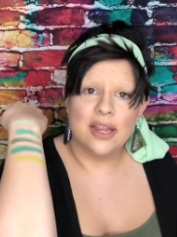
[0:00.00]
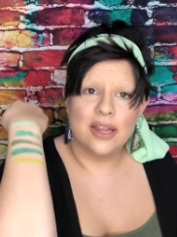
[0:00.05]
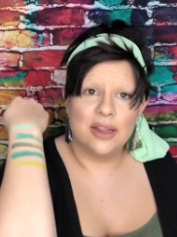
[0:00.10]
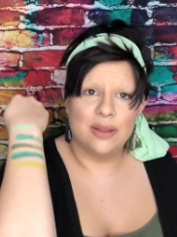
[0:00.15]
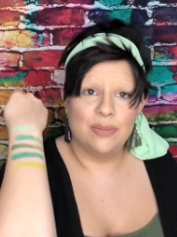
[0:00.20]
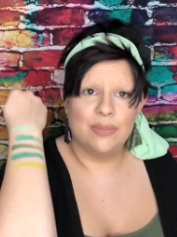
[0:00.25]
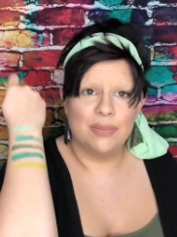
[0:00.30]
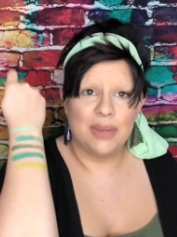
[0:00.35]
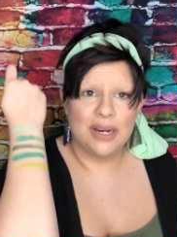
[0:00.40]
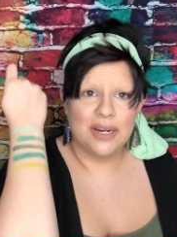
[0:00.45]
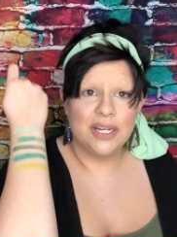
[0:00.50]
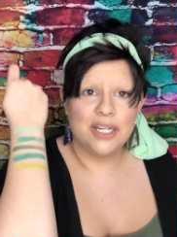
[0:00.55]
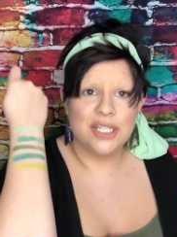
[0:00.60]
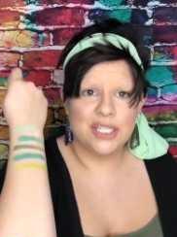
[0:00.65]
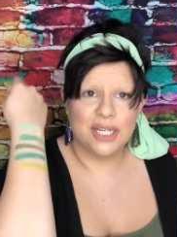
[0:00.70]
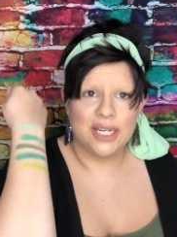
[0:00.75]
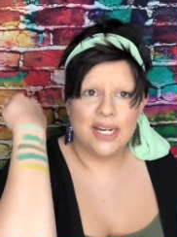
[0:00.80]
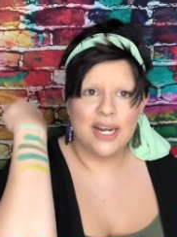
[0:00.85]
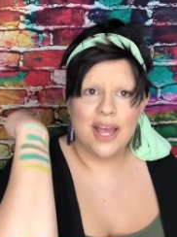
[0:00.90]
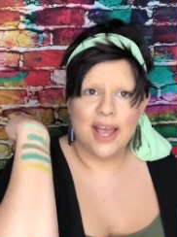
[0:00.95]
one. Mary
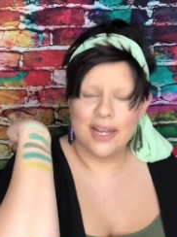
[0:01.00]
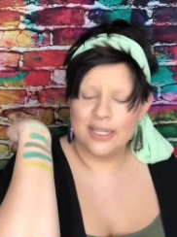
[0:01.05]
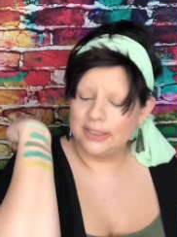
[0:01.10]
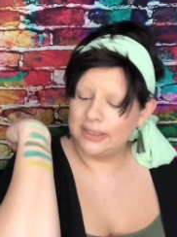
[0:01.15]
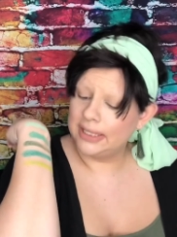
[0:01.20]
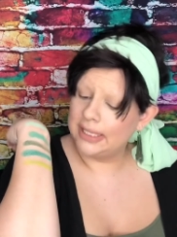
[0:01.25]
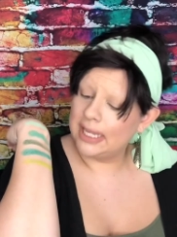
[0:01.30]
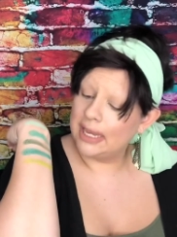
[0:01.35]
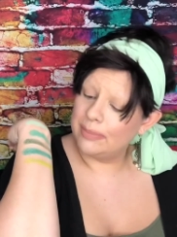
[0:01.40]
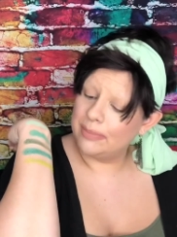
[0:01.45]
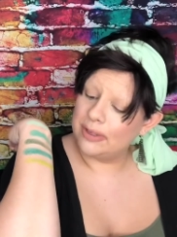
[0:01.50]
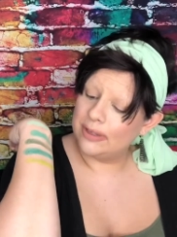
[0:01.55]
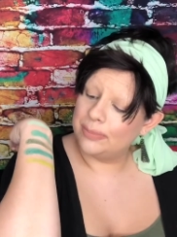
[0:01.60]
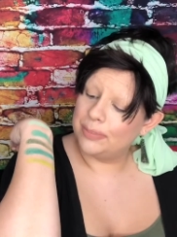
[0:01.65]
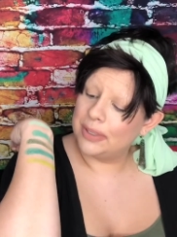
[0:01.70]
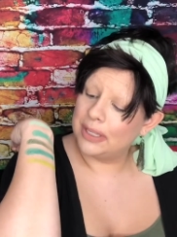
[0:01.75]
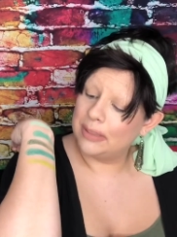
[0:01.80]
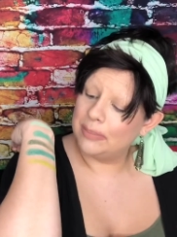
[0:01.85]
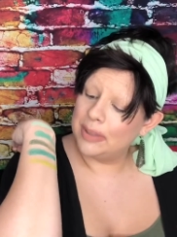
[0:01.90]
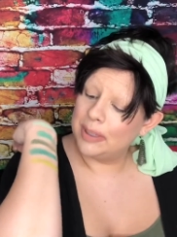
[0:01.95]
Jane actually kept its
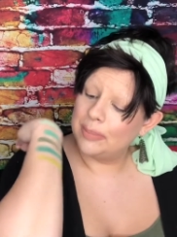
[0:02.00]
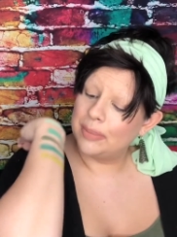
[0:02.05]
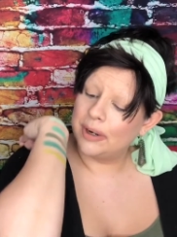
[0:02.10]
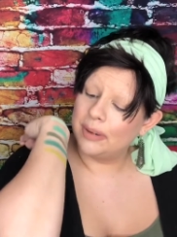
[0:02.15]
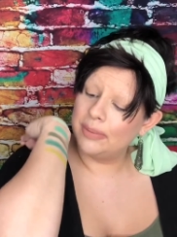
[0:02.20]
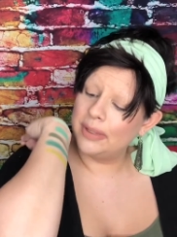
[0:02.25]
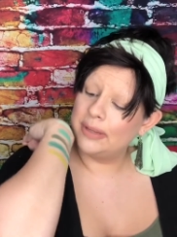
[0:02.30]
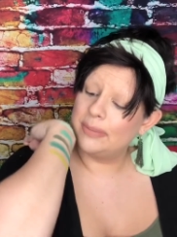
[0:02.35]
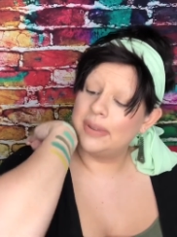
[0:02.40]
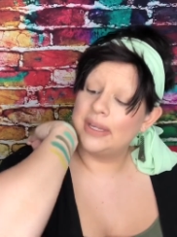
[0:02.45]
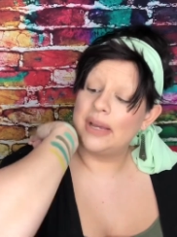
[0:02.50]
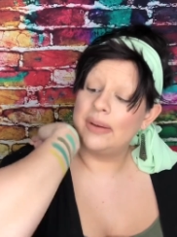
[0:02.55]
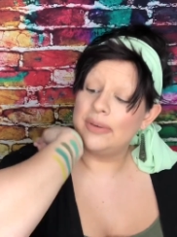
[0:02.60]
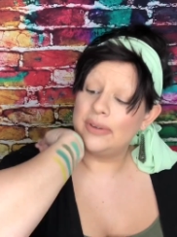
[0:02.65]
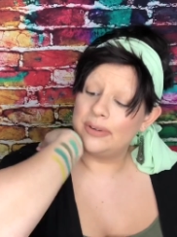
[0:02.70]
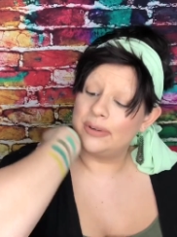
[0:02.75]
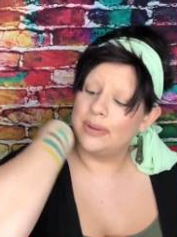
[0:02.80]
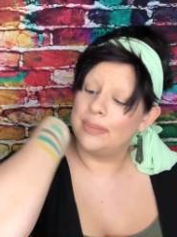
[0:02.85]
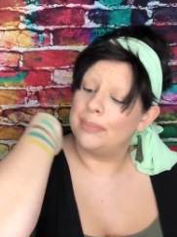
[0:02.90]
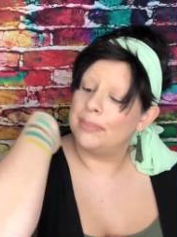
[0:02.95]
pigment probably, but that
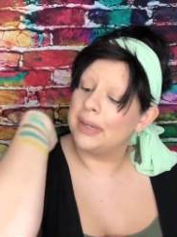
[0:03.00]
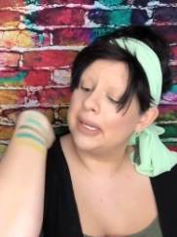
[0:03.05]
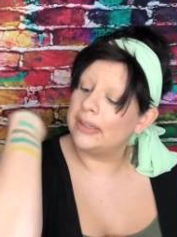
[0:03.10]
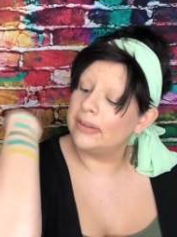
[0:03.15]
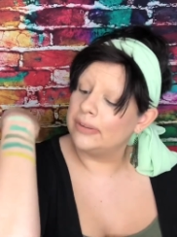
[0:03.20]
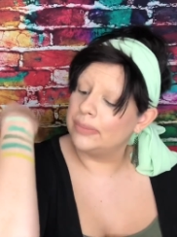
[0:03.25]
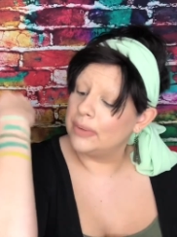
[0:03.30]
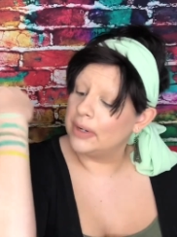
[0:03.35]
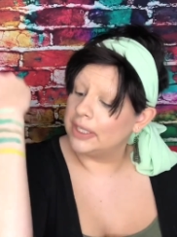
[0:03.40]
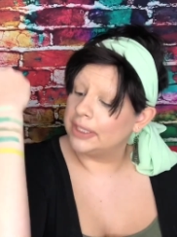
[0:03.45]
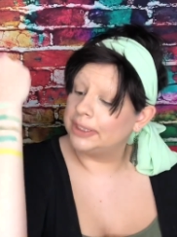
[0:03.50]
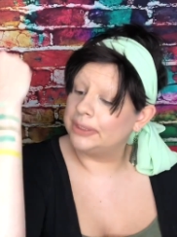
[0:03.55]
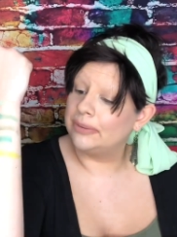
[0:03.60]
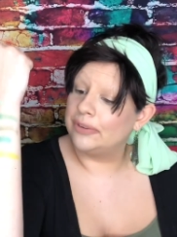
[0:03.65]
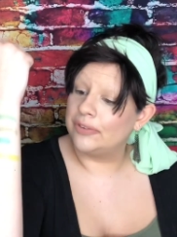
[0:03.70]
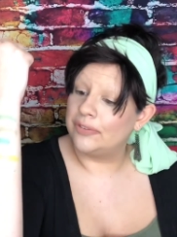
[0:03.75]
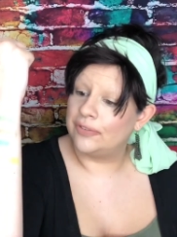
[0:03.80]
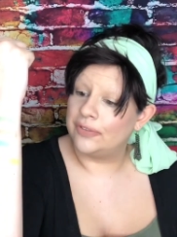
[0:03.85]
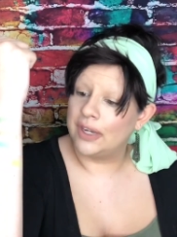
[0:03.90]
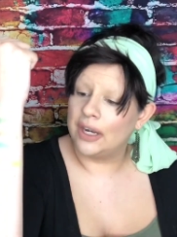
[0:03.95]
was the best swatch. It
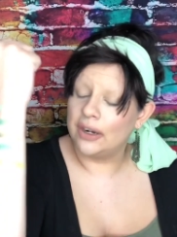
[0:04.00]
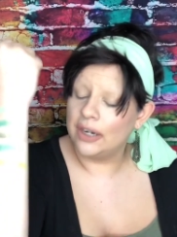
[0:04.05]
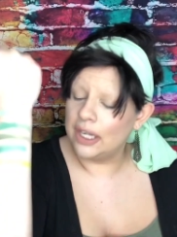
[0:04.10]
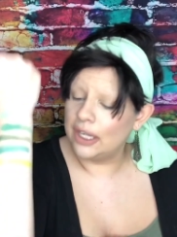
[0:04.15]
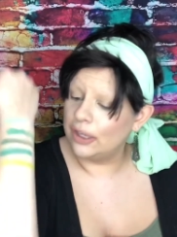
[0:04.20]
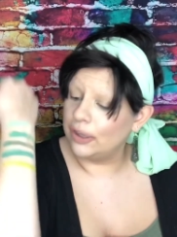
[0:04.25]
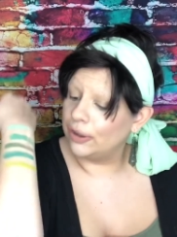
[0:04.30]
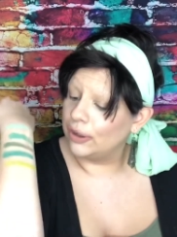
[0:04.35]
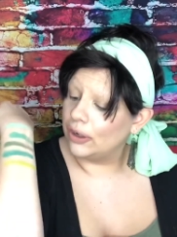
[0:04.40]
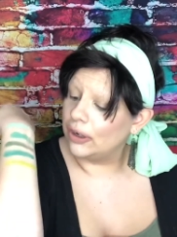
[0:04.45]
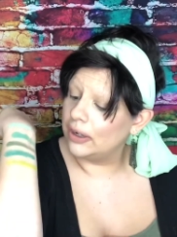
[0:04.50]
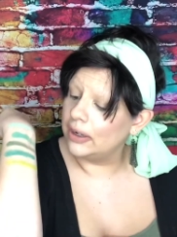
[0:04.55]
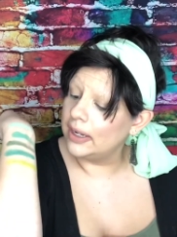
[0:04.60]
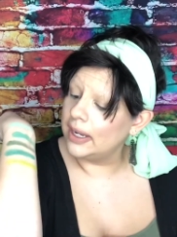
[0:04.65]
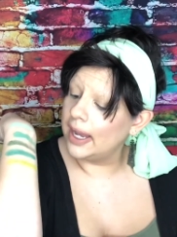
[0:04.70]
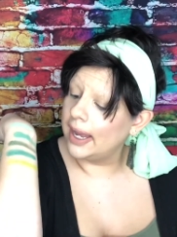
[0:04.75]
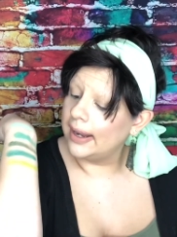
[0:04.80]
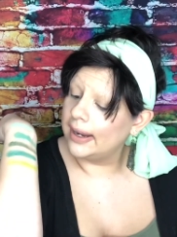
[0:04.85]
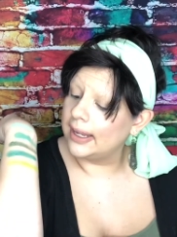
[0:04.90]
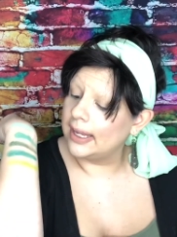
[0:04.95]
was very long
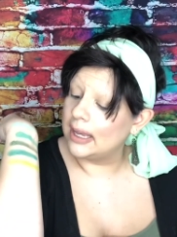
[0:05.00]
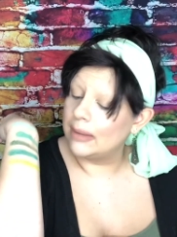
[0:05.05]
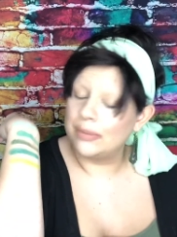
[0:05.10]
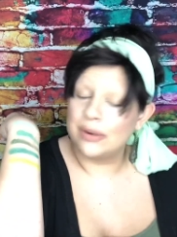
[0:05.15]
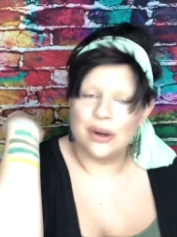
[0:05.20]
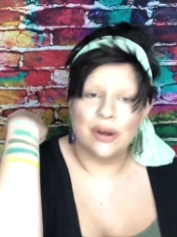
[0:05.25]
and it kept